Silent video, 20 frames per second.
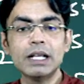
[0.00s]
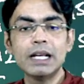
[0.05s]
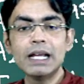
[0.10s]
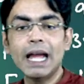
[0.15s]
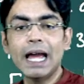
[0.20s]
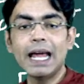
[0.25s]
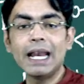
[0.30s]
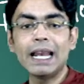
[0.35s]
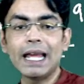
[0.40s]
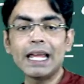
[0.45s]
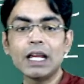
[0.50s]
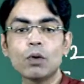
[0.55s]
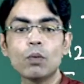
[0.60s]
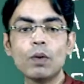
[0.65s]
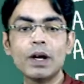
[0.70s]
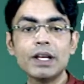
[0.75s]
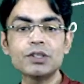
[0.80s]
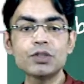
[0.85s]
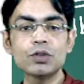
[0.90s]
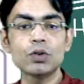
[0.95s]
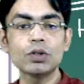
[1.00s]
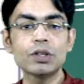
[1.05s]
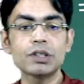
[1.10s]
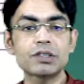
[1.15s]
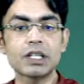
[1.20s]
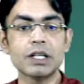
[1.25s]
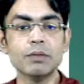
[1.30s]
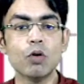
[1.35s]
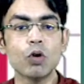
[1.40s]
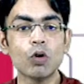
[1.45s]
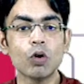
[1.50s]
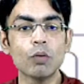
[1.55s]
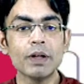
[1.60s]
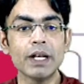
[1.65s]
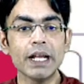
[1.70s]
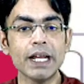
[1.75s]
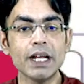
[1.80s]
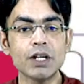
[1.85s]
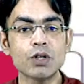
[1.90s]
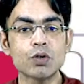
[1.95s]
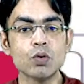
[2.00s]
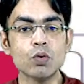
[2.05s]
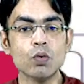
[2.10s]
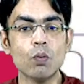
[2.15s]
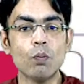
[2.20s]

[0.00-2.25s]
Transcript: And likewise, this hemoglobin A2,